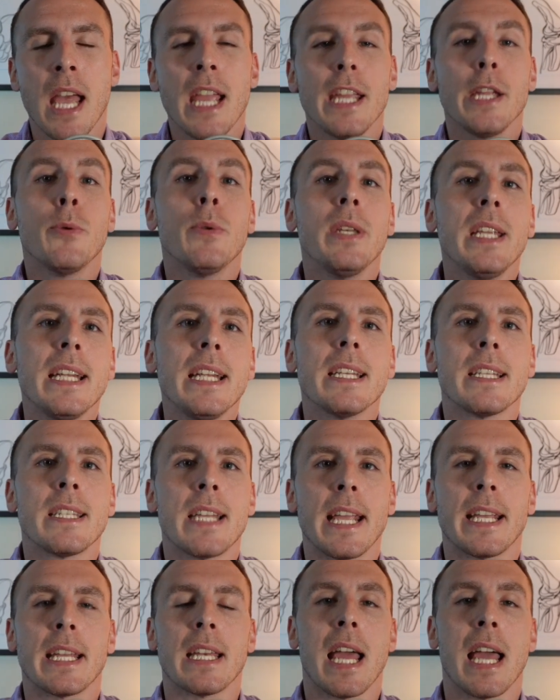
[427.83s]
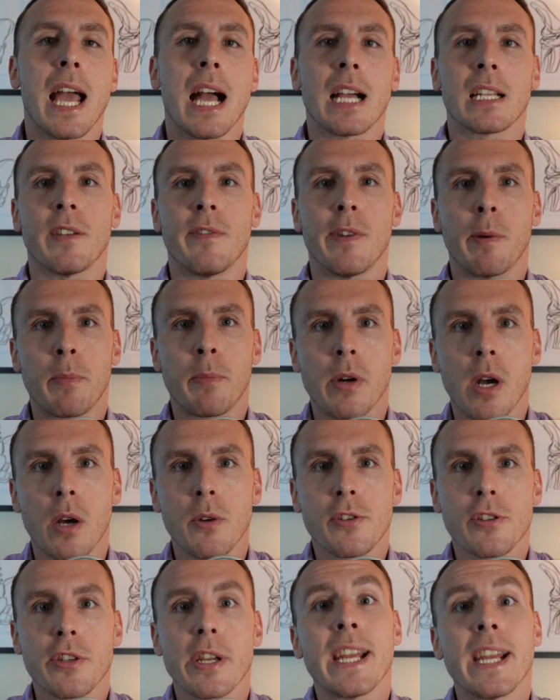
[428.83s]
You need to take an active
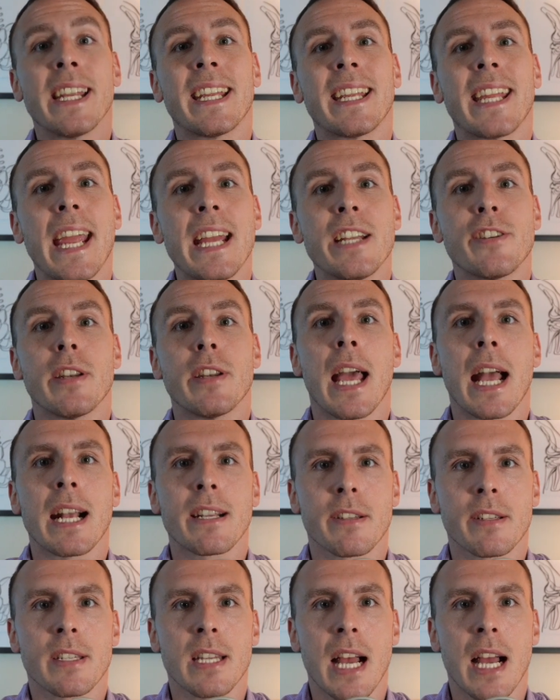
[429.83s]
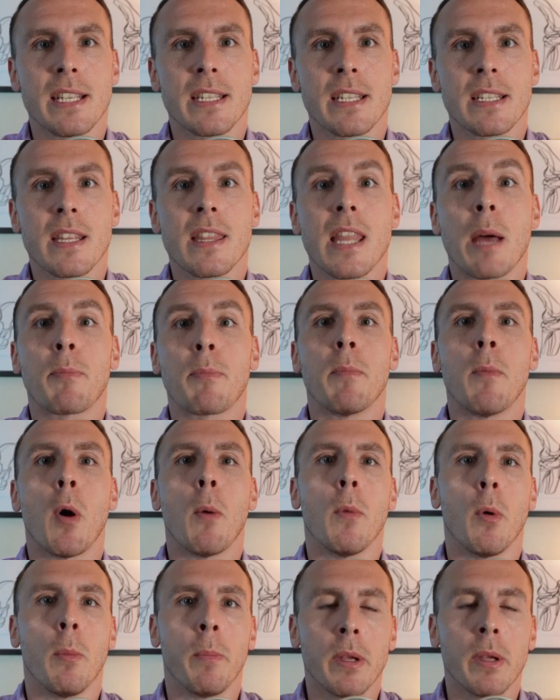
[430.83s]
approach and engage in exercises that
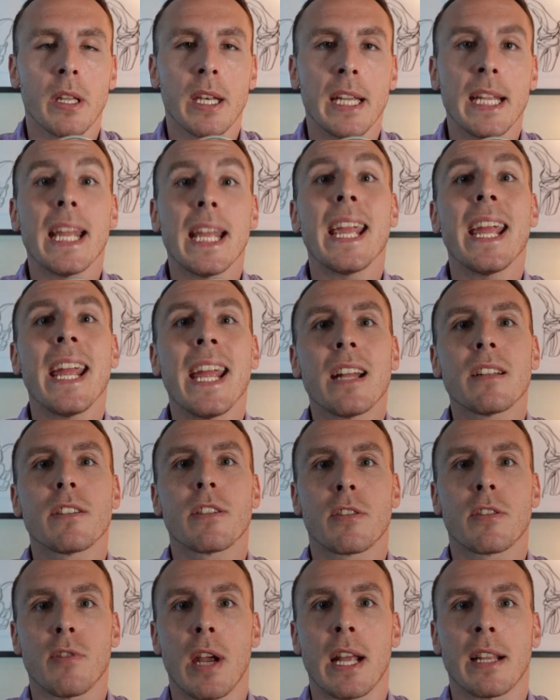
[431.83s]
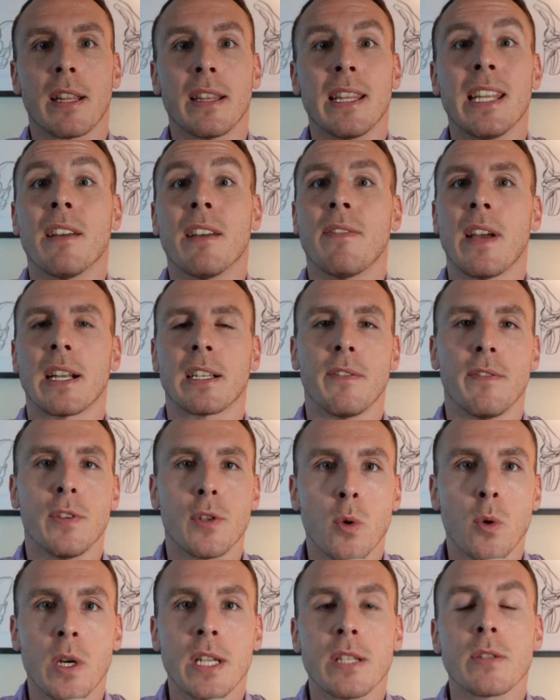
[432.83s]
promote mobility and strengthen the affected
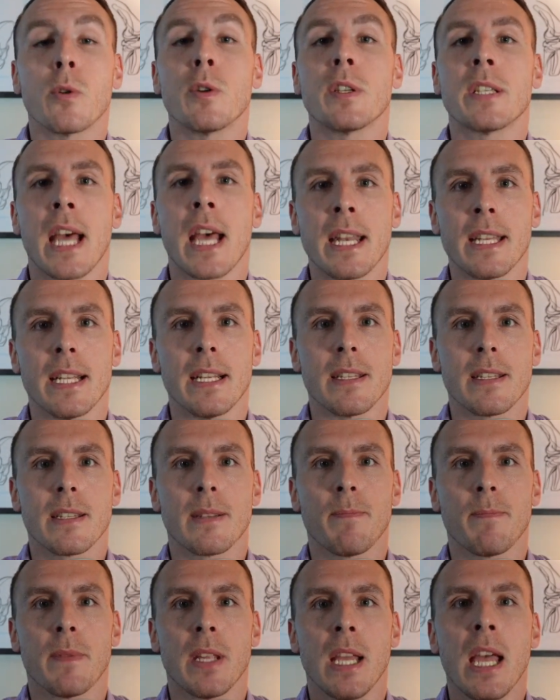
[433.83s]
joints or tendons.